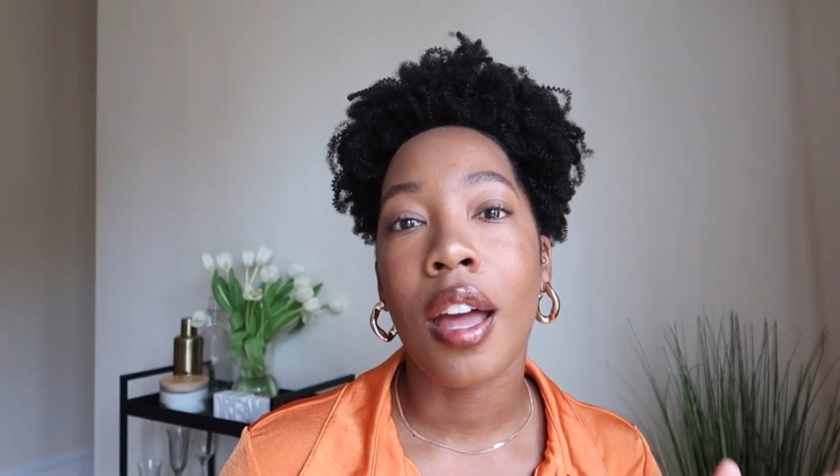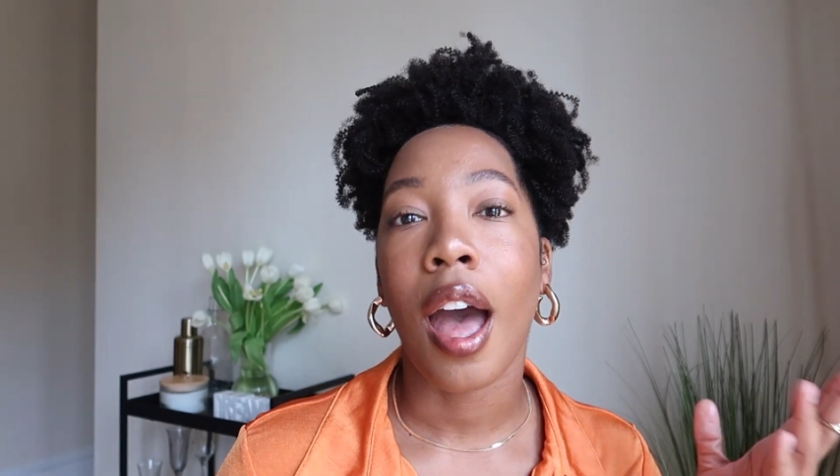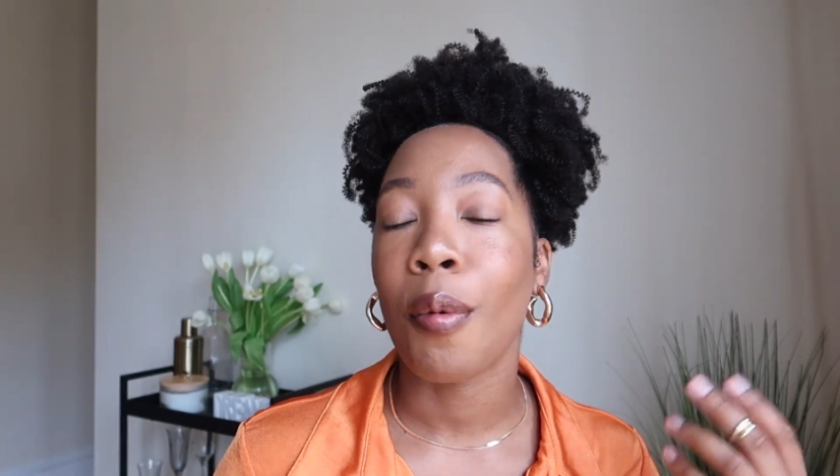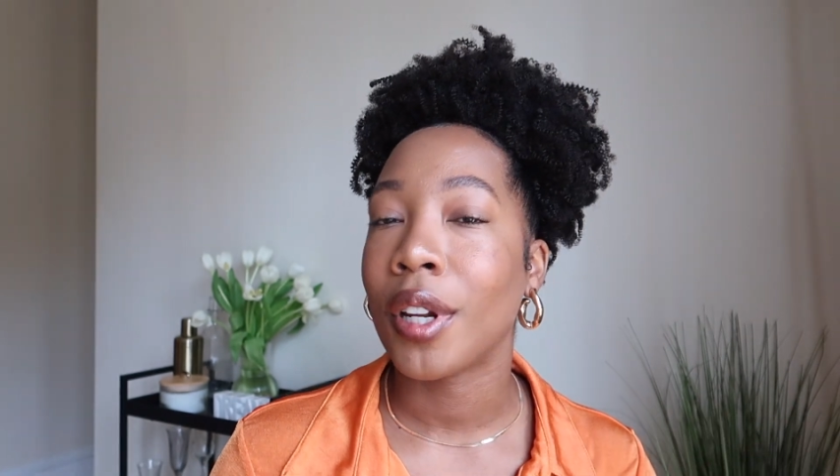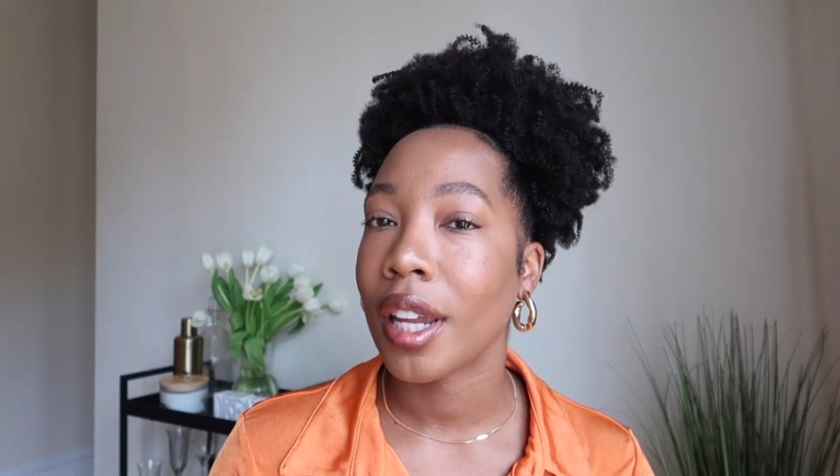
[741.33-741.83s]

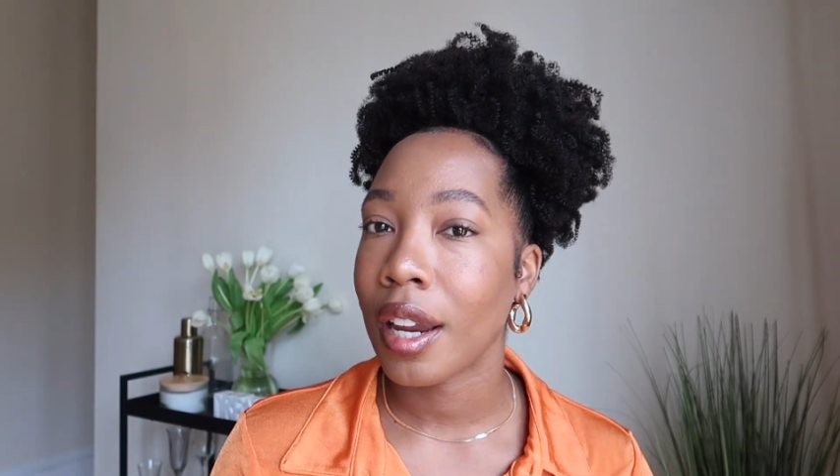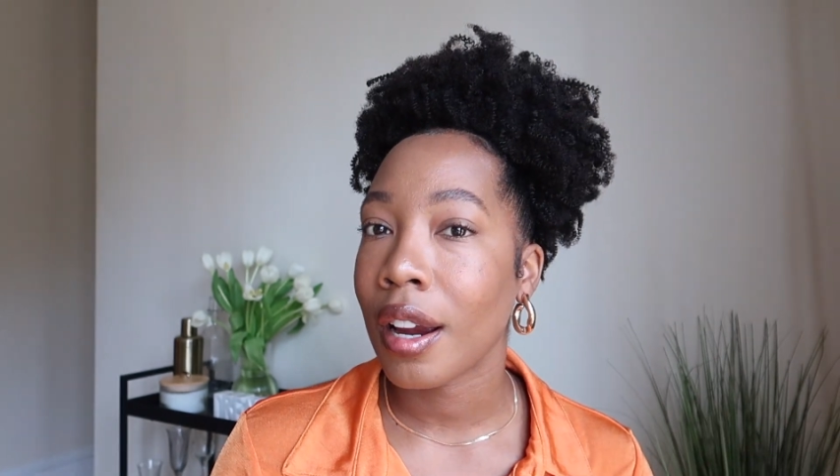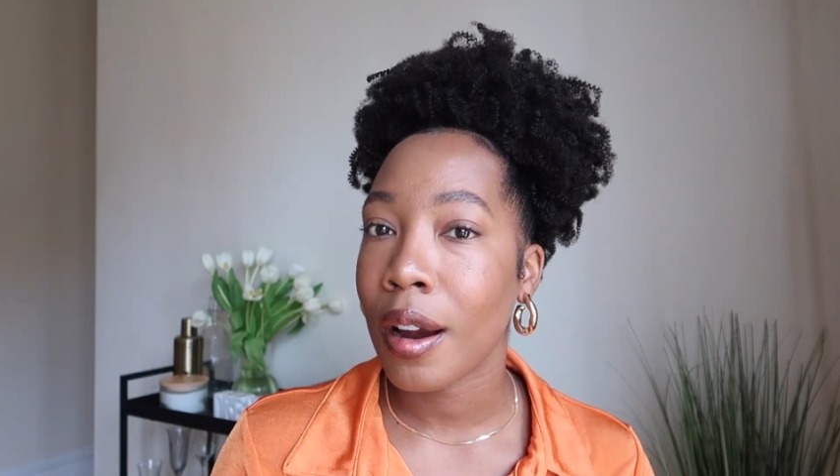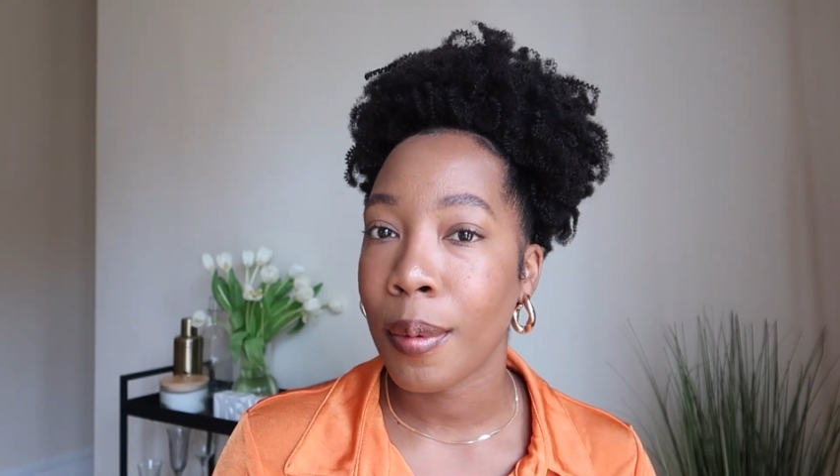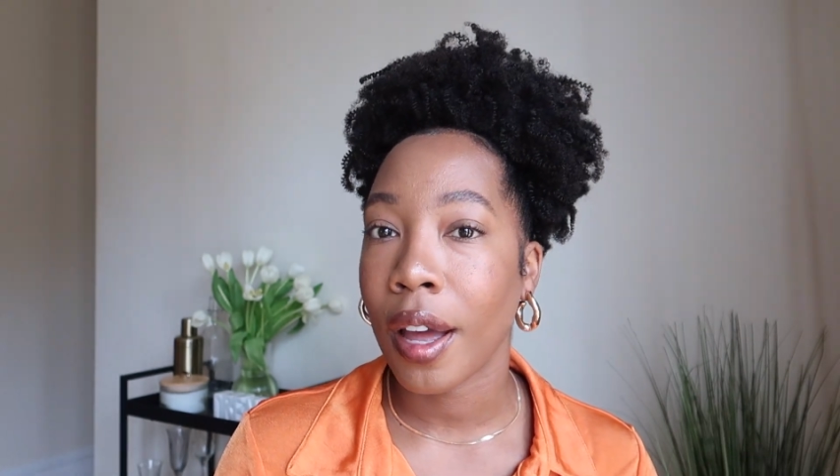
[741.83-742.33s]
I want to
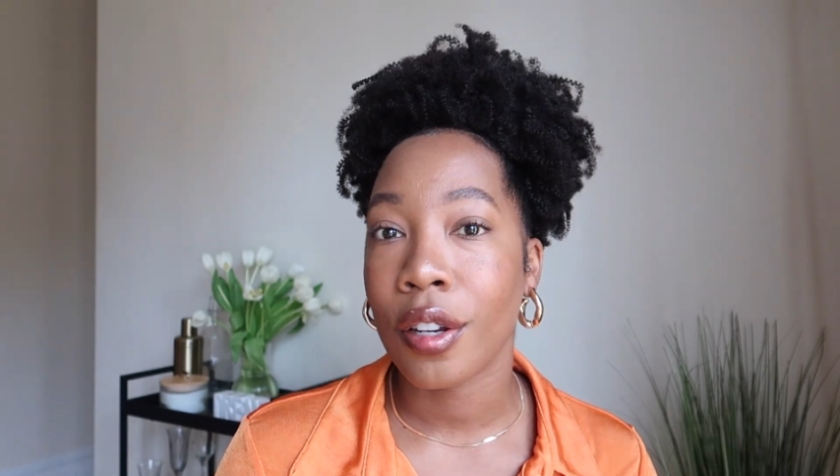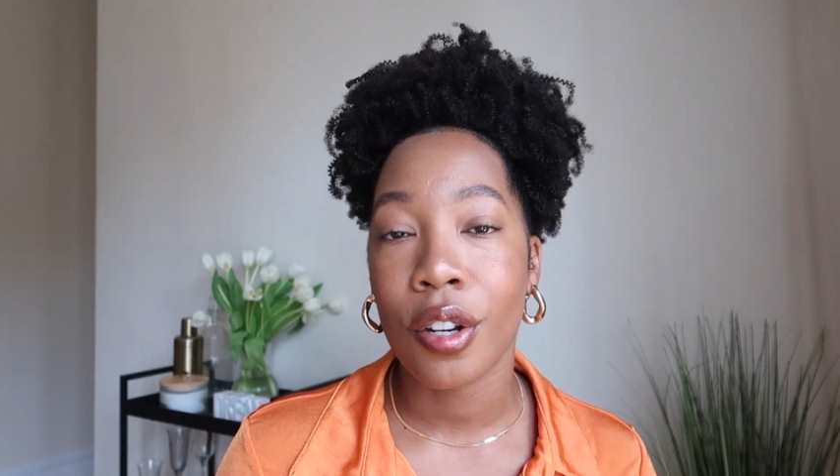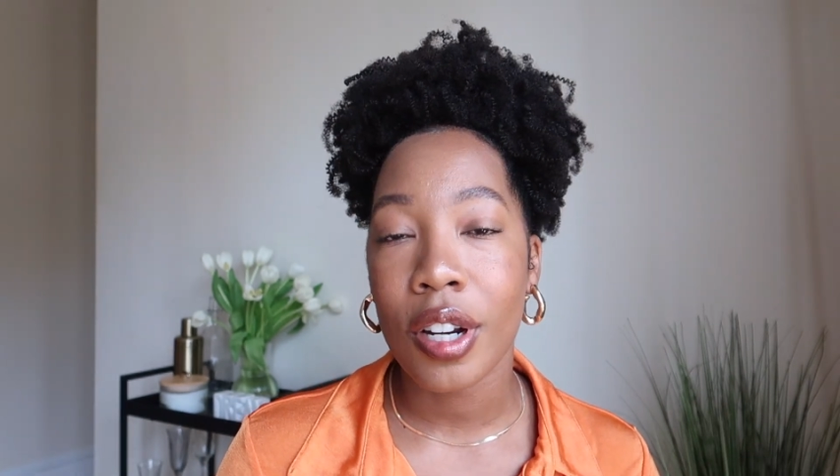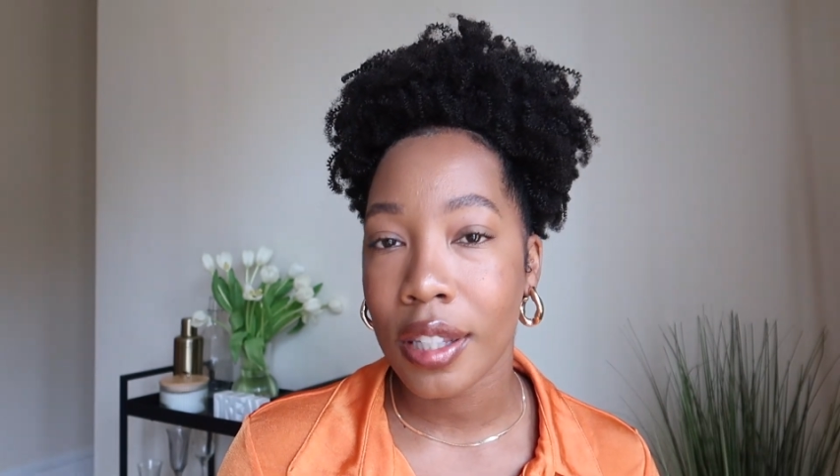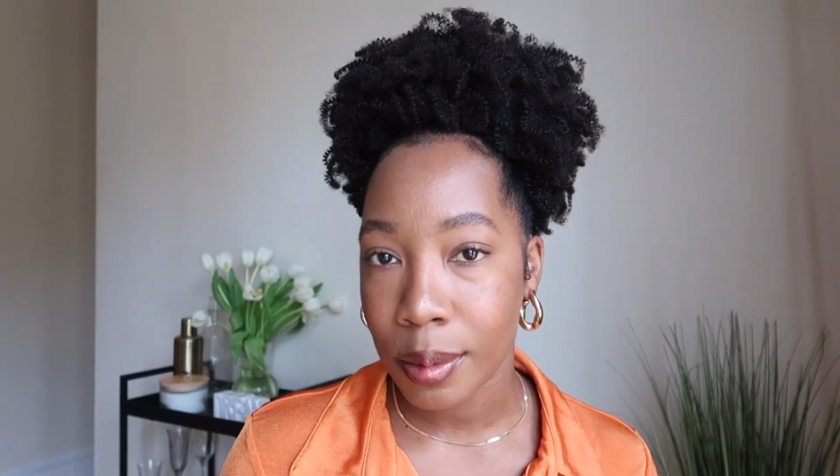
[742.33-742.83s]
hear about
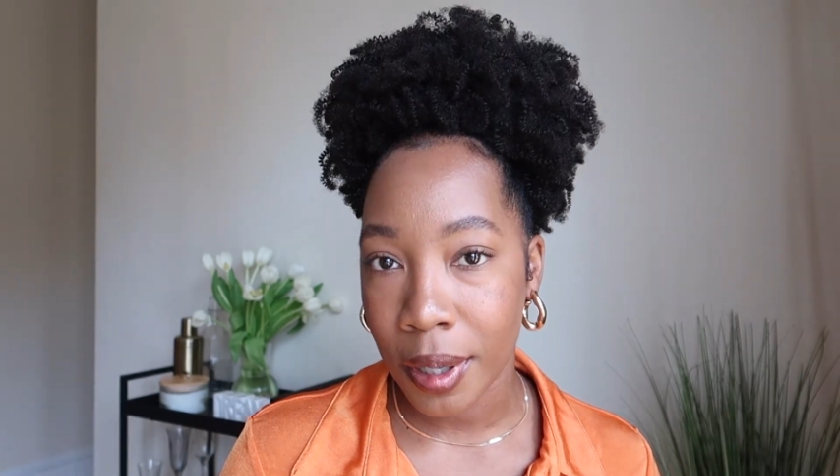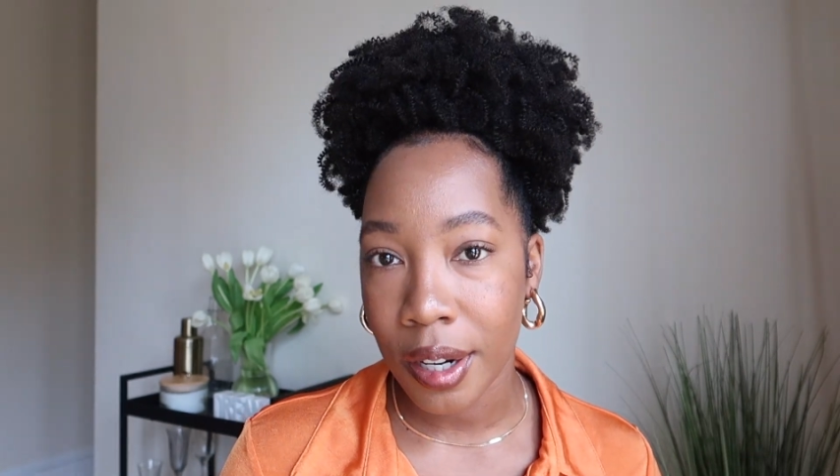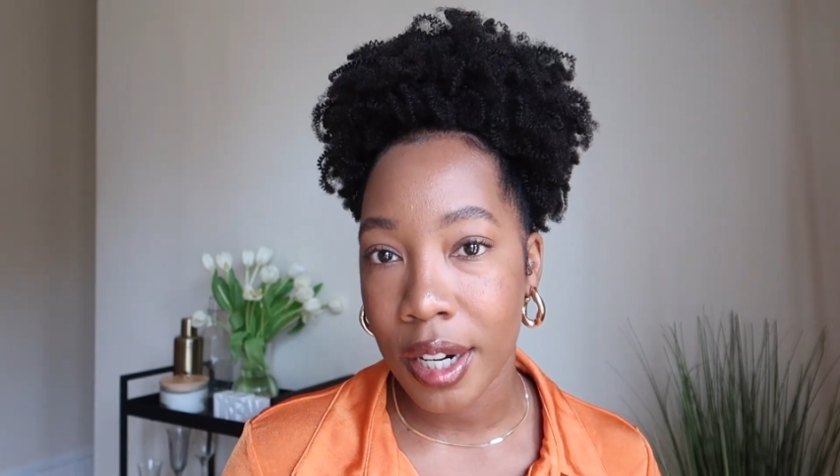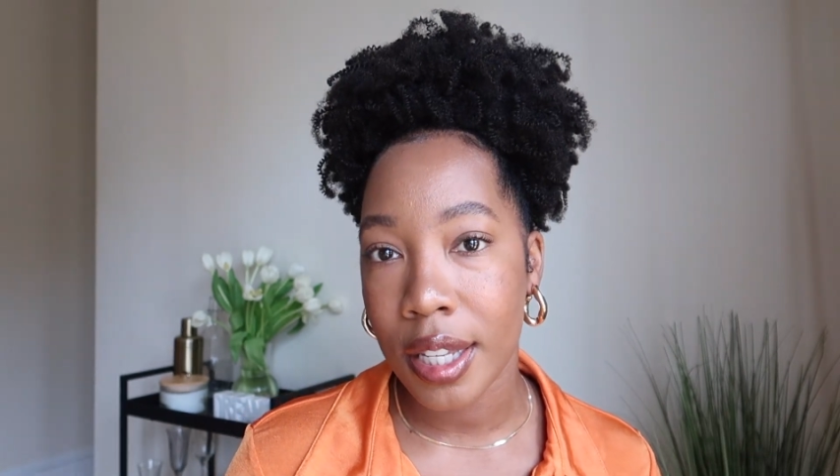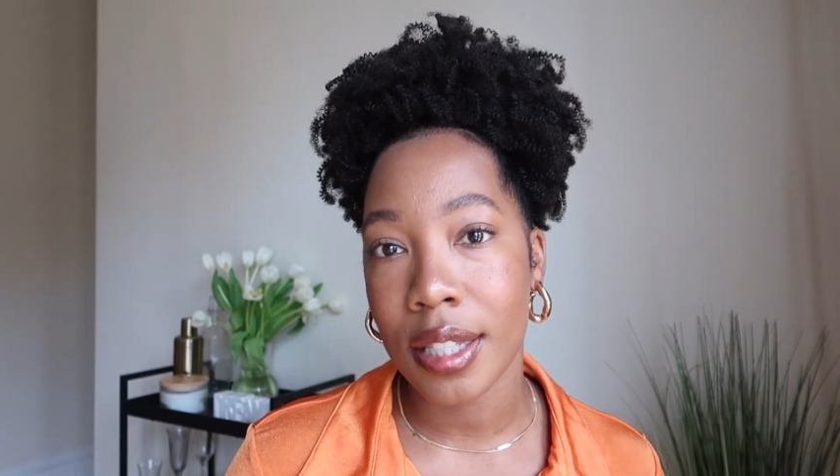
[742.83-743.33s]
your
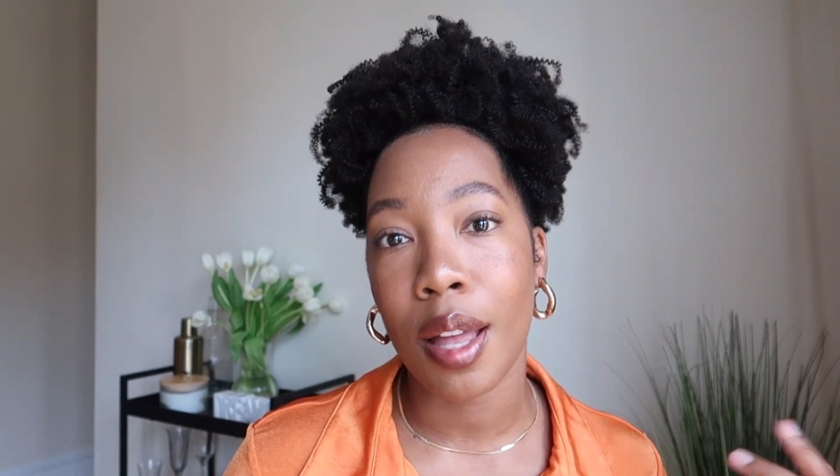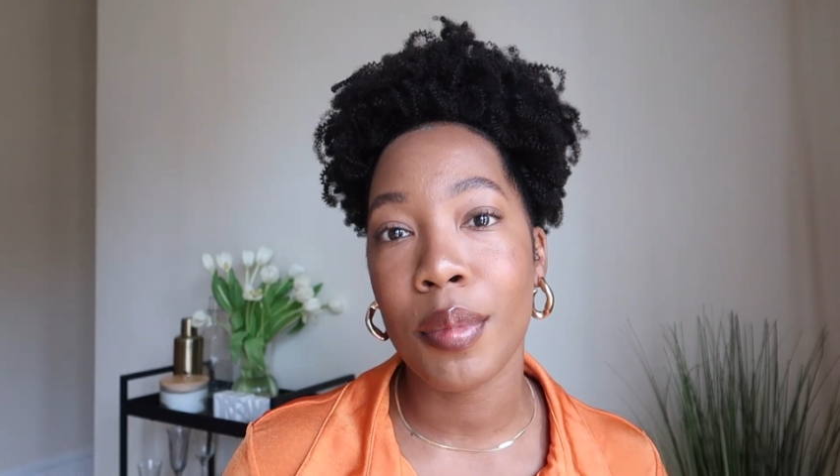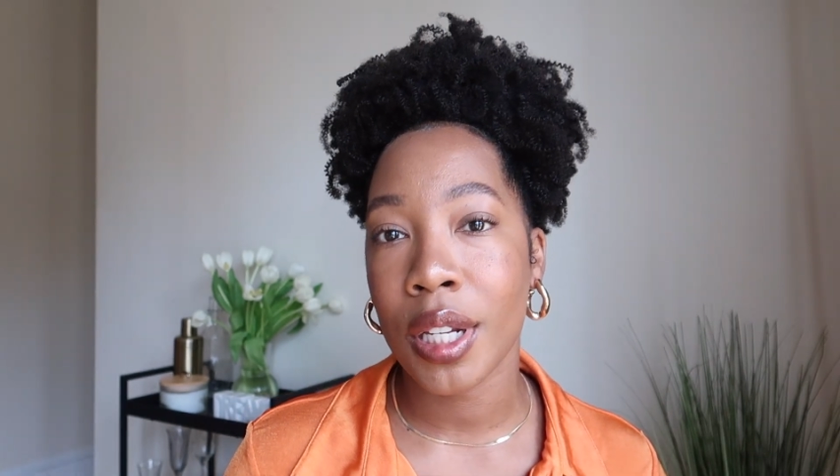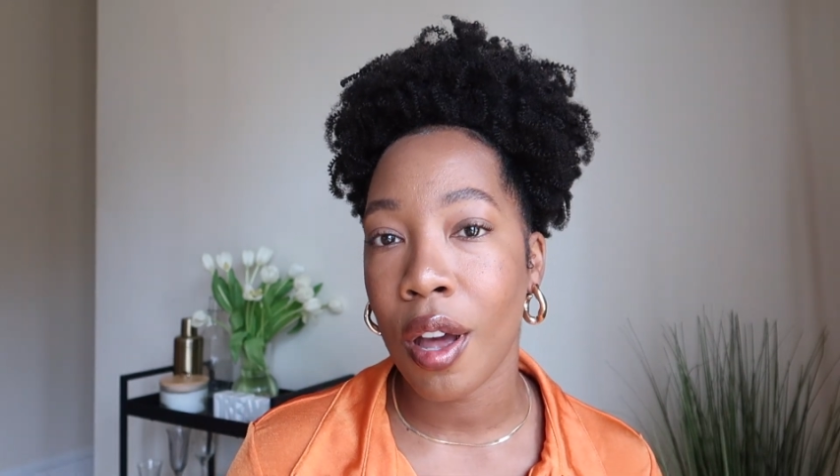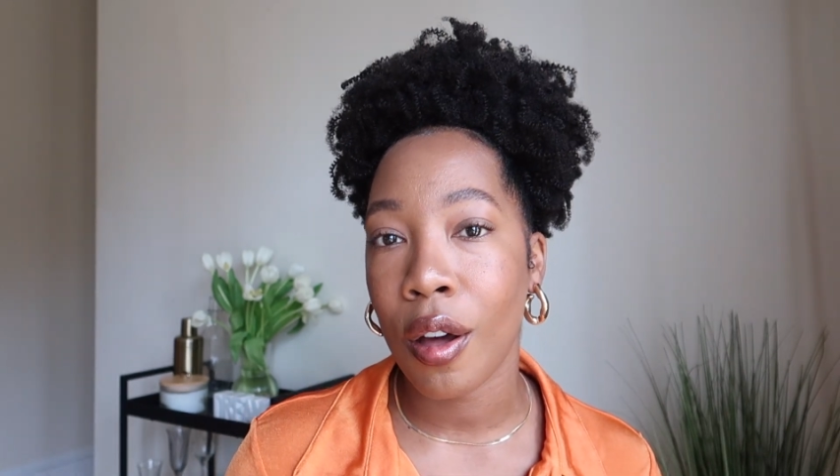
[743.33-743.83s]
experience. Let
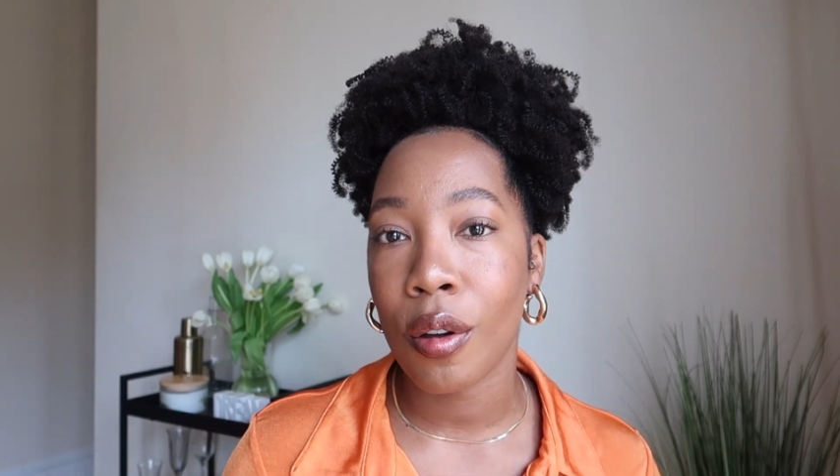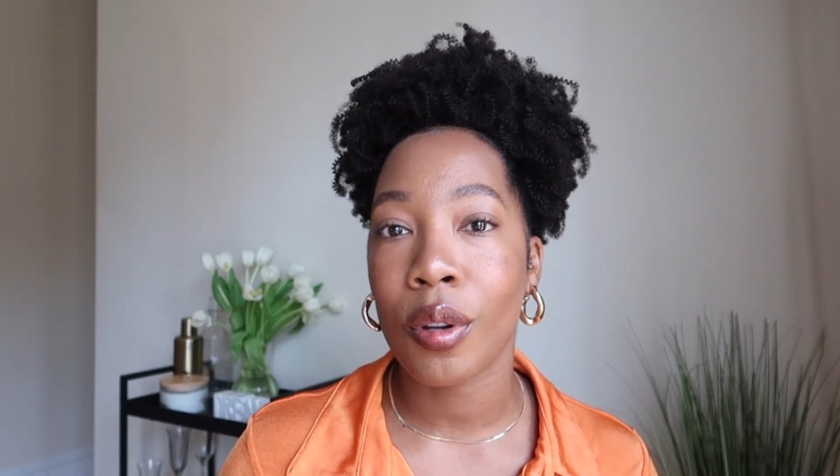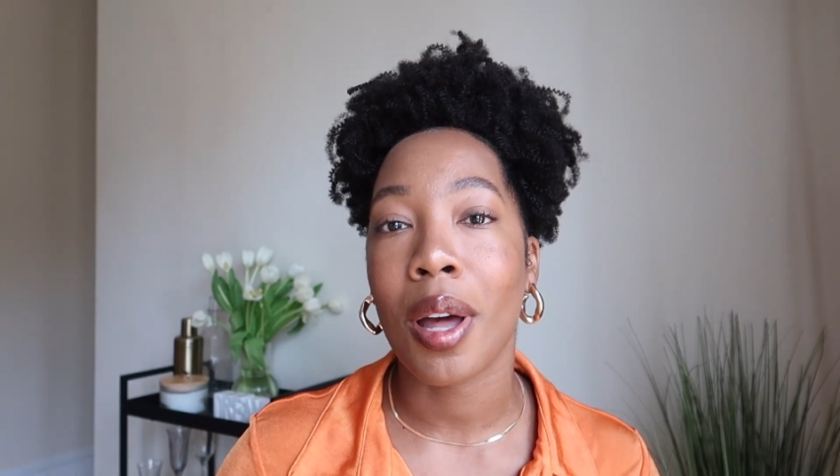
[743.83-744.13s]
me know.